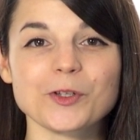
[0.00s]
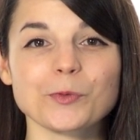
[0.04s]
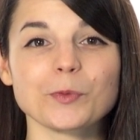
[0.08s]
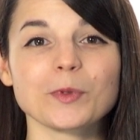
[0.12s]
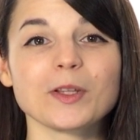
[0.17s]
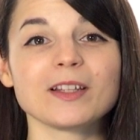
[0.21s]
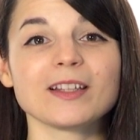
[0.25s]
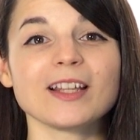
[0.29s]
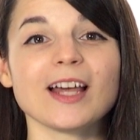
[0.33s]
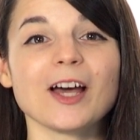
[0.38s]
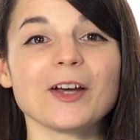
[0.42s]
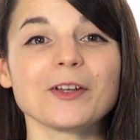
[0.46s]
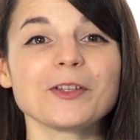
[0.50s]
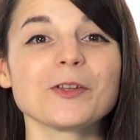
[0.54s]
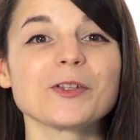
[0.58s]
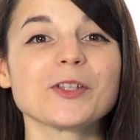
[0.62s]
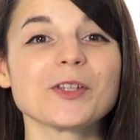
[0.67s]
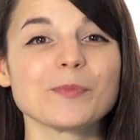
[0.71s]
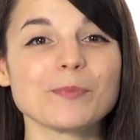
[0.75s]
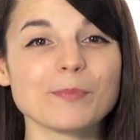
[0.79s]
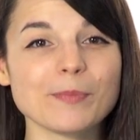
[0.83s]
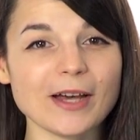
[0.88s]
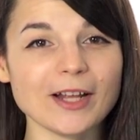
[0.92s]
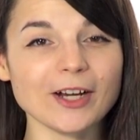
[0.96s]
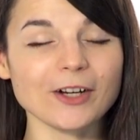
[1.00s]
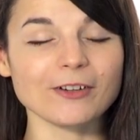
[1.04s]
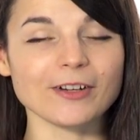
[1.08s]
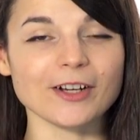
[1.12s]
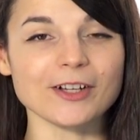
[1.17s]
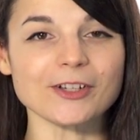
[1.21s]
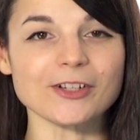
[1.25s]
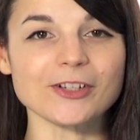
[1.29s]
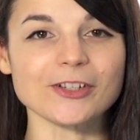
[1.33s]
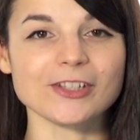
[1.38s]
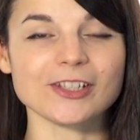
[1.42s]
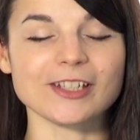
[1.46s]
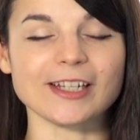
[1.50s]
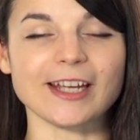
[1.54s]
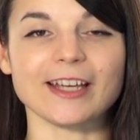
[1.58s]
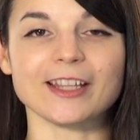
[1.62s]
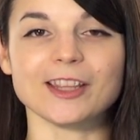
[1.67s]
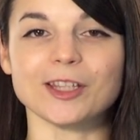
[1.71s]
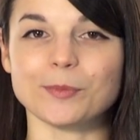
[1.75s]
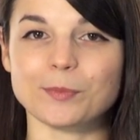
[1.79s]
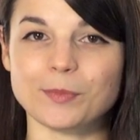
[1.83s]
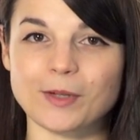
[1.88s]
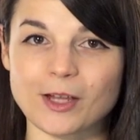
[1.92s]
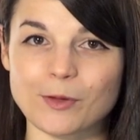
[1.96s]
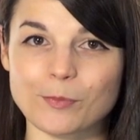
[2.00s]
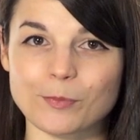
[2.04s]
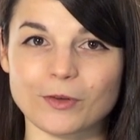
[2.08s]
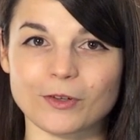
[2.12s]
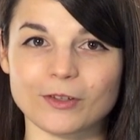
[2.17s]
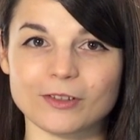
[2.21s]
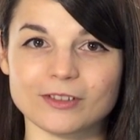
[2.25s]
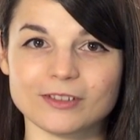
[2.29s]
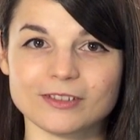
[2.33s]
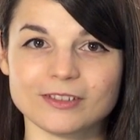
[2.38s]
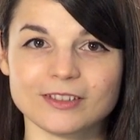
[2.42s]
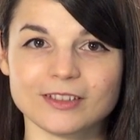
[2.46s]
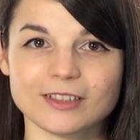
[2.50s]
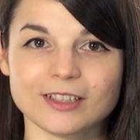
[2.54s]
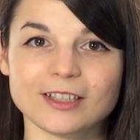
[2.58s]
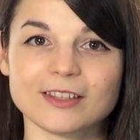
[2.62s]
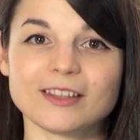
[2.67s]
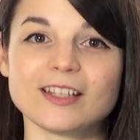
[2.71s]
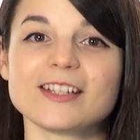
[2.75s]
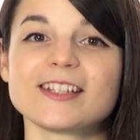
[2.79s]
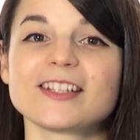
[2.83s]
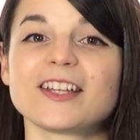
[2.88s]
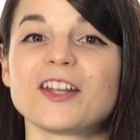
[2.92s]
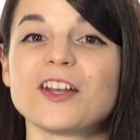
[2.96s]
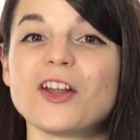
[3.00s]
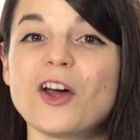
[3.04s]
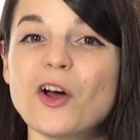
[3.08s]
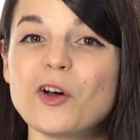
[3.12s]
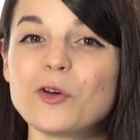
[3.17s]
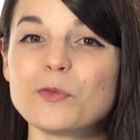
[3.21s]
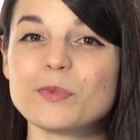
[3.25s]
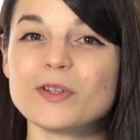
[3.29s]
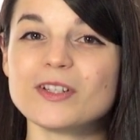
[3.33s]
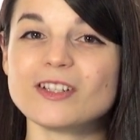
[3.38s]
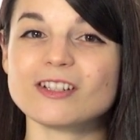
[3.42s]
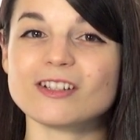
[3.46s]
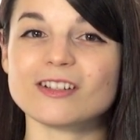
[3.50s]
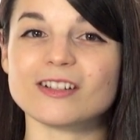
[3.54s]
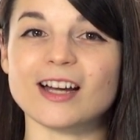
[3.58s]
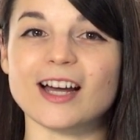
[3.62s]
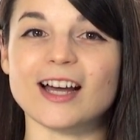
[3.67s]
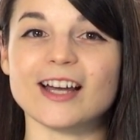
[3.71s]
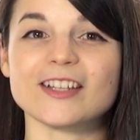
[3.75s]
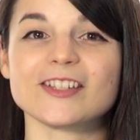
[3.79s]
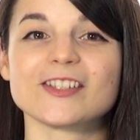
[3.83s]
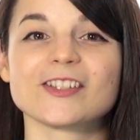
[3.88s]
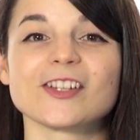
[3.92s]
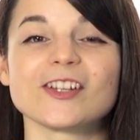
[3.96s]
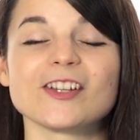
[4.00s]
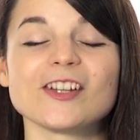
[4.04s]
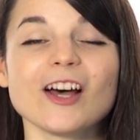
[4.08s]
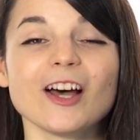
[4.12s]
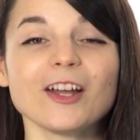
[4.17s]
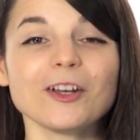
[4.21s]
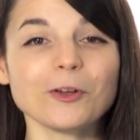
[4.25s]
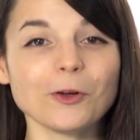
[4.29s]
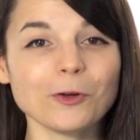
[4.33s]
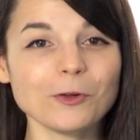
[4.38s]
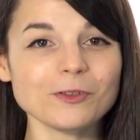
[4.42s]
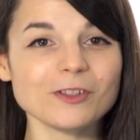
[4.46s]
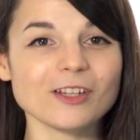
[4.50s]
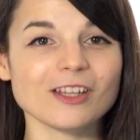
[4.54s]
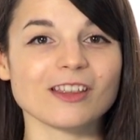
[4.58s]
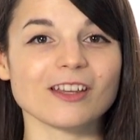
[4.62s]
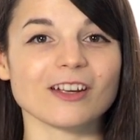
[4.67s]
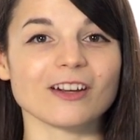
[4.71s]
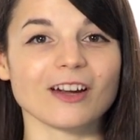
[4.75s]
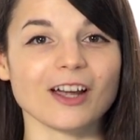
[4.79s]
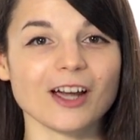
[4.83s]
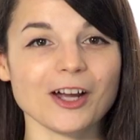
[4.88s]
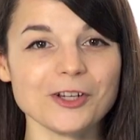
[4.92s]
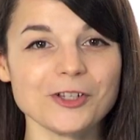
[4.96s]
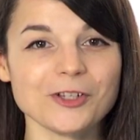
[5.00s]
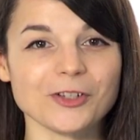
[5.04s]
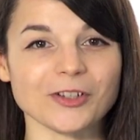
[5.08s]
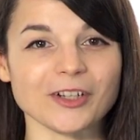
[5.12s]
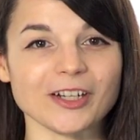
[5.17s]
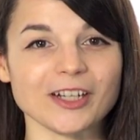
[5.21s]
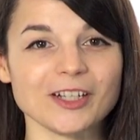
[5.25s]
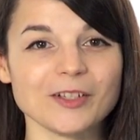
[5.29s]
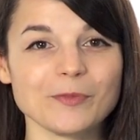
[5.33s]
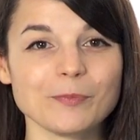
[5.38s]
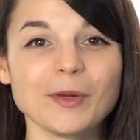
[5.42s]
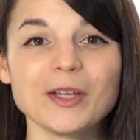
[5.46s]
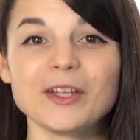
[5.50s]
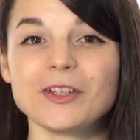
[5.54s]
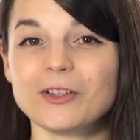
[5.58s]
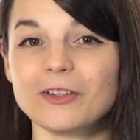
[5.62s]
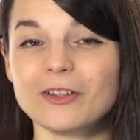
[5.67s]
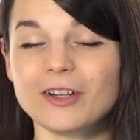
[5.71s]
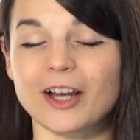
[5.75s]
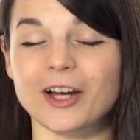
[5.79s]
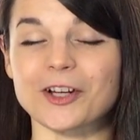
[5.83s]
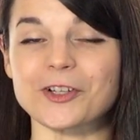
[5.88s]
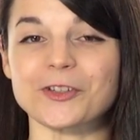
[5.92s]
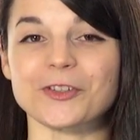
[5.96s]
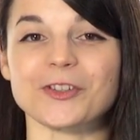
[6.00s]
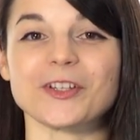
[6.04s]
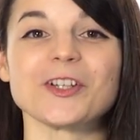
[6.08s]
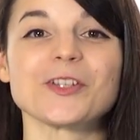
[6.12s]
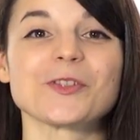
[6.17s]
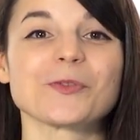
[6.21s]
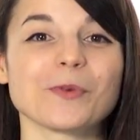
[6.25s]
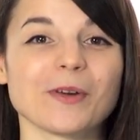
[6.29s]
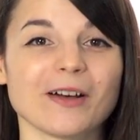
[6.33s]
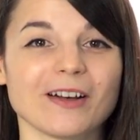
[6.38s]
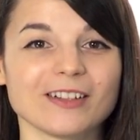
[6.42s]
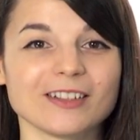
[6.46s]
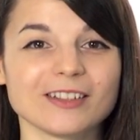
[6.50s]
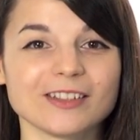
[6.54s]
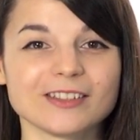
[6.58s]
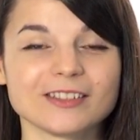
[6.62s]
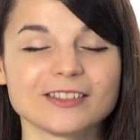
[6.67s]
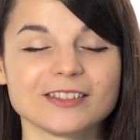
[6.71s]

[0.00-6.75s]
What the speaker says: will allow you to better understand the people. This can open your eyes to not only their country, but your country as well.